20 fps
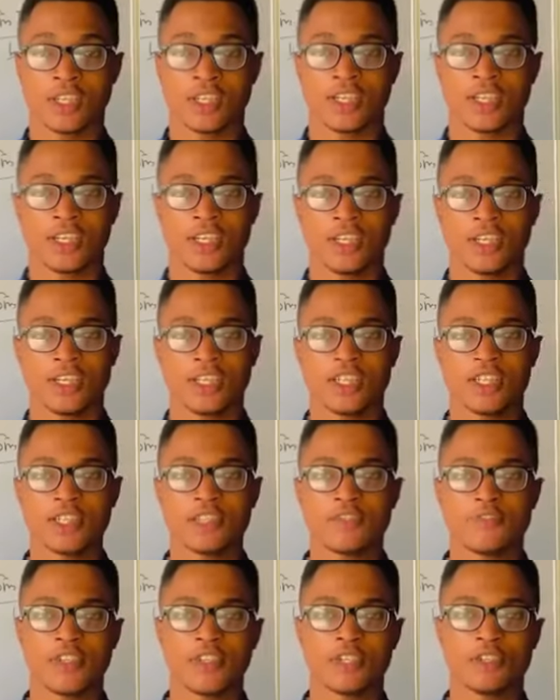In this
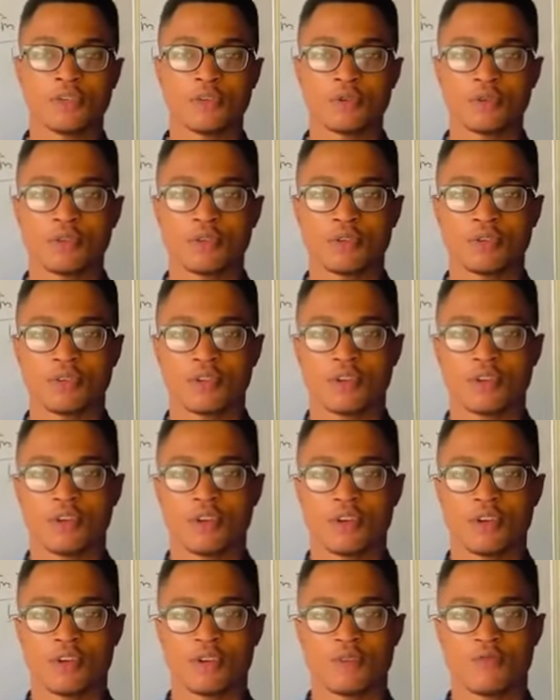video,
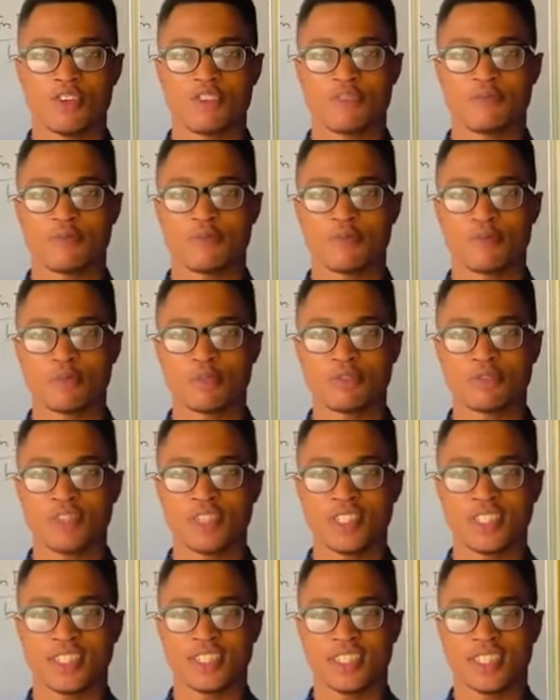we've proved
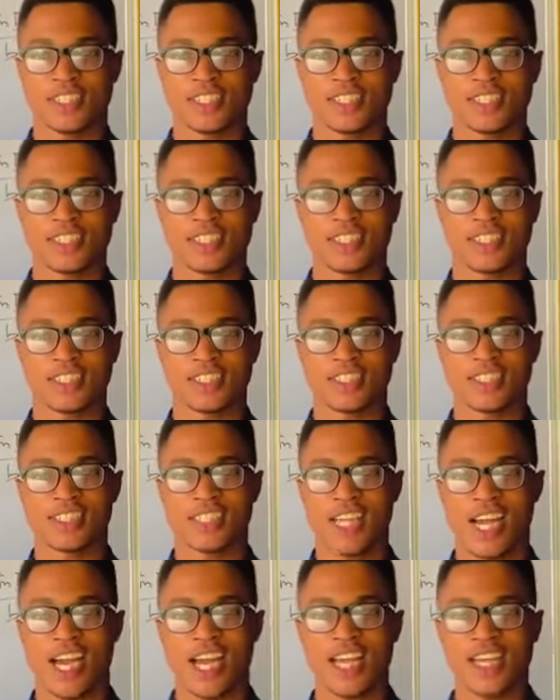the
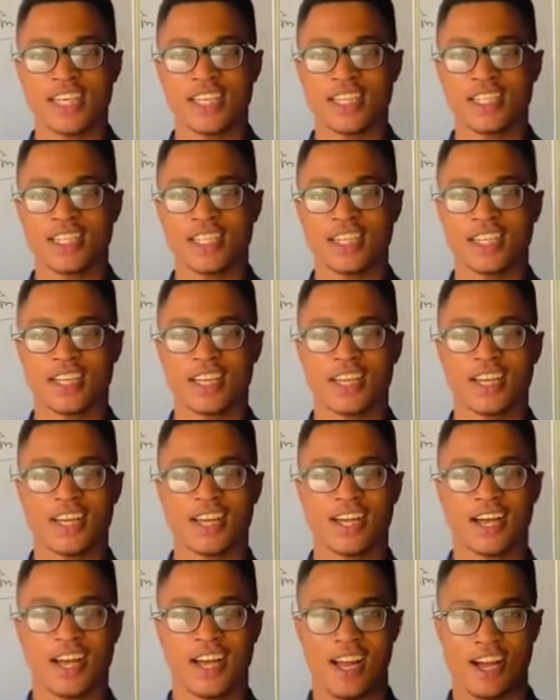sine
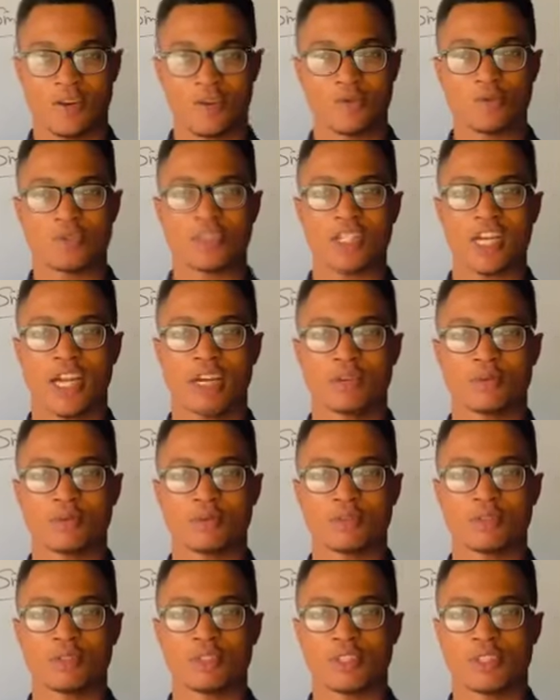and cosine rule.
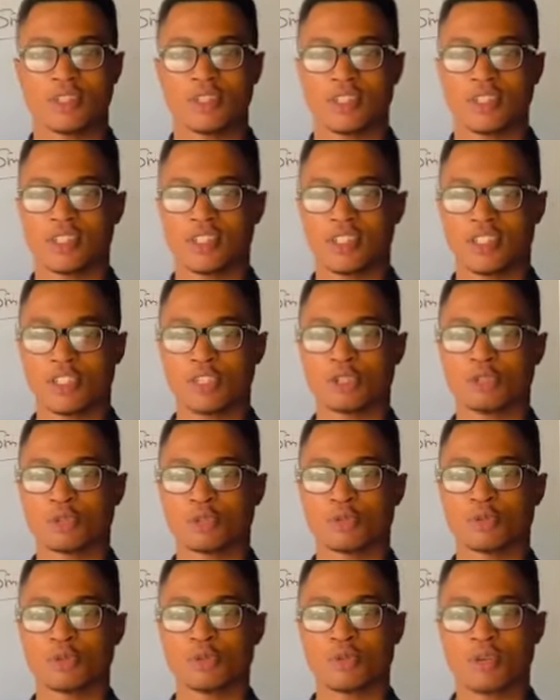This
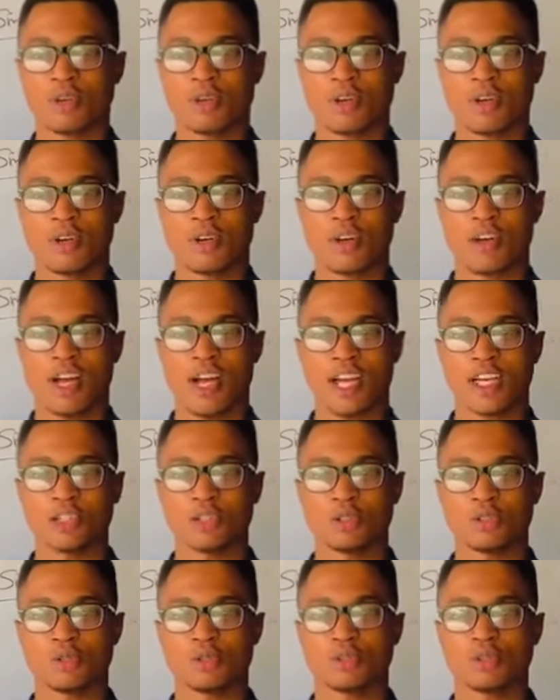rule are
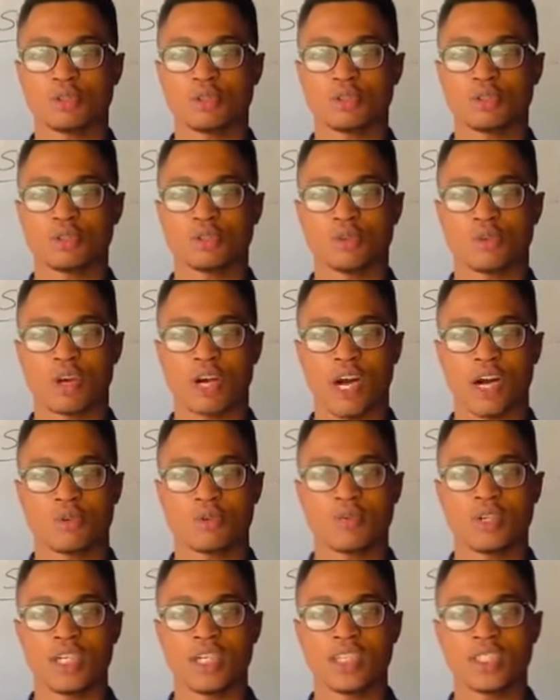used to
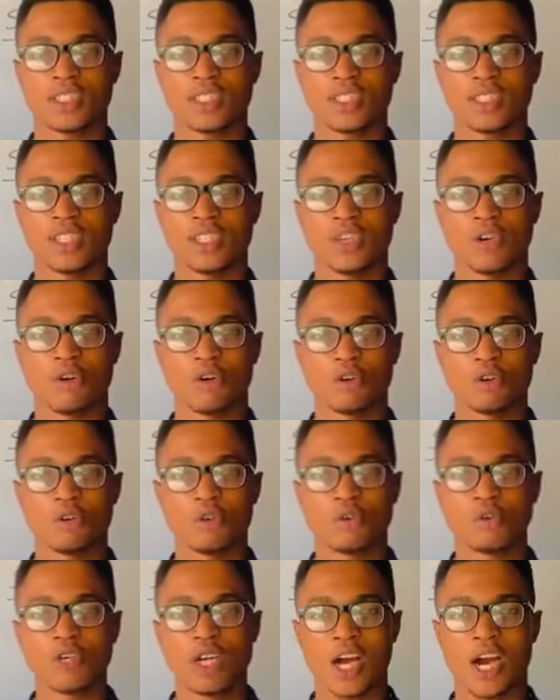calculate the
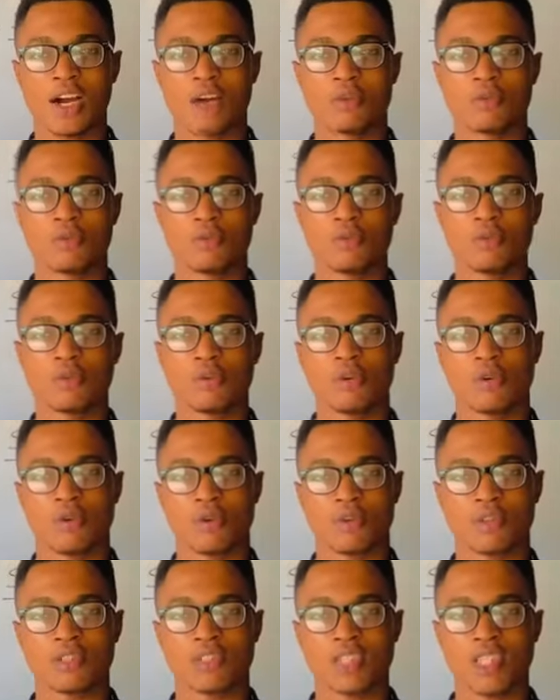unknown angle or
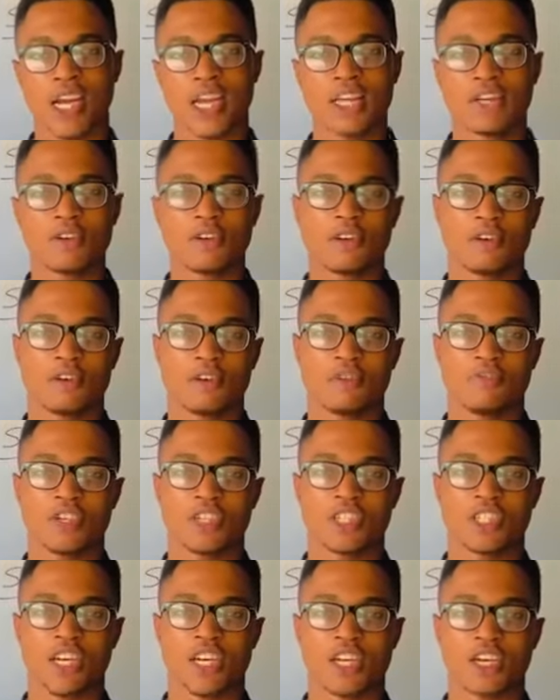side of a
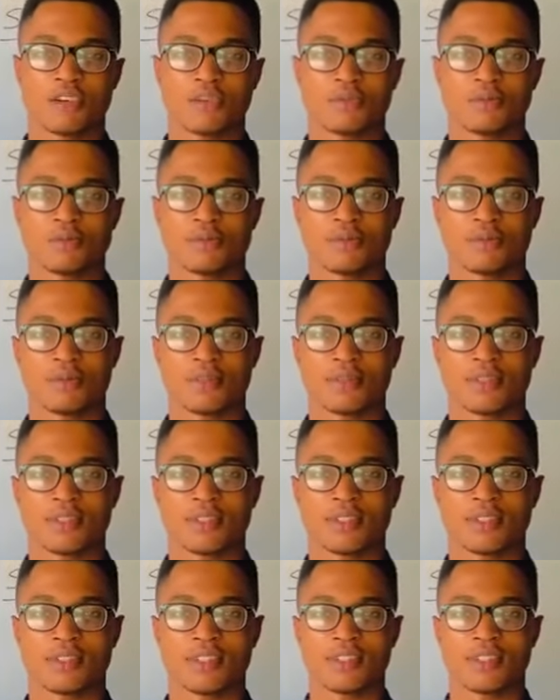triangle.
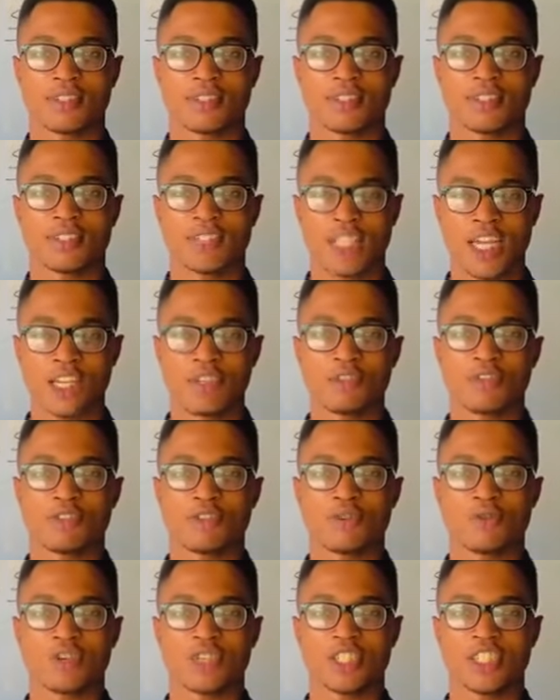Thank you for
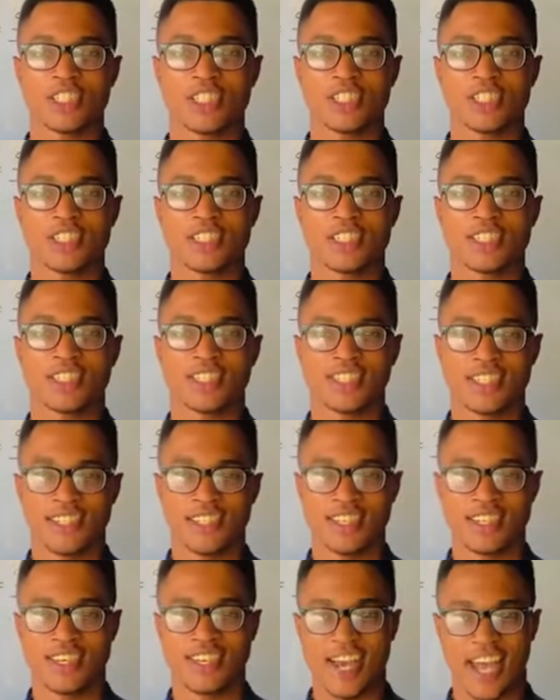watching.
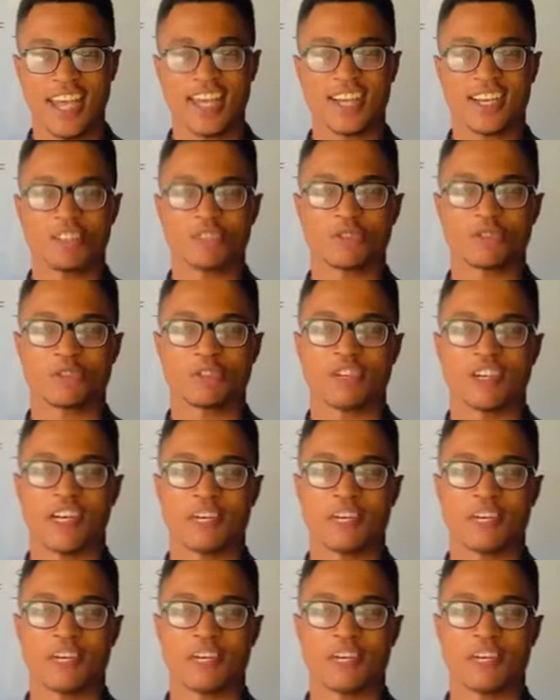Like and subscribe.